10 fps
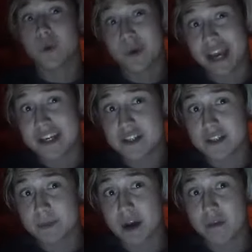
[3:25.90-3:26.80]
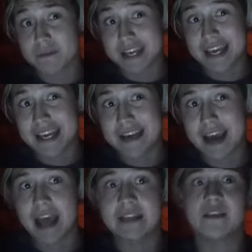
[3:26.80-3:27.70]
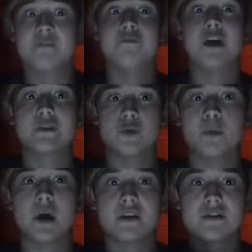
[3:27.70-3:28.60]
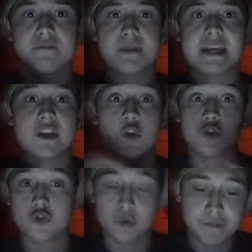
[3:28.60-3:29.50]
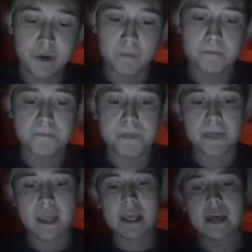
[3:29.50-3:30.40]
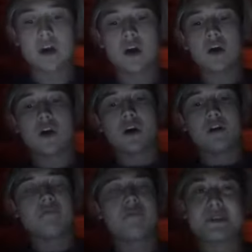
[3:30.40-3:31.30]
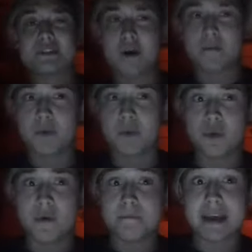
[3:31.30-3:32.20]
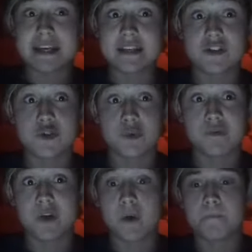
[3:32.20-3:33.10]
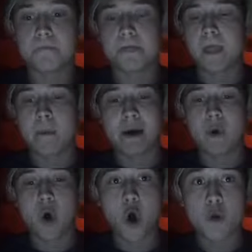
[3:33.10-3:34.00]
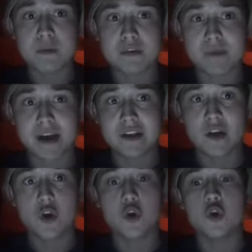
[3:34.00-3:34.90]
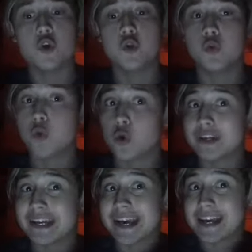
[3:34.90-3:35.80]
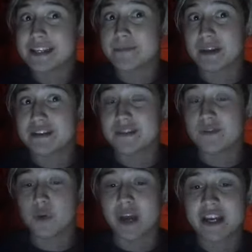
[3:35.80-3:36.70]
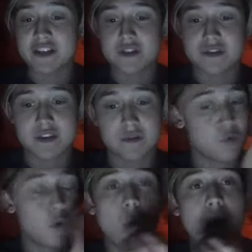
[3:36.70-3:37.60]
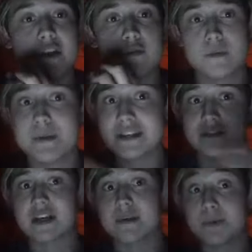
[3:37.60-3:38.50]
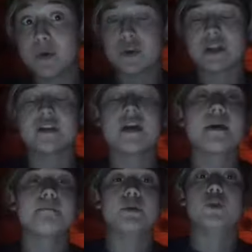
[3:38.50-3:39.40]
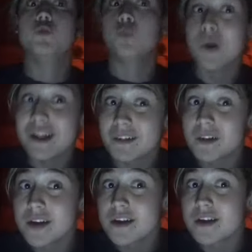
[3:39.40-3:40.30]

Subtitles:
locations becomes key and a vital part of making a good short film. For example, making a short film about a homeless man, you're not going to get expensive locations that require you to be inside a building, but you will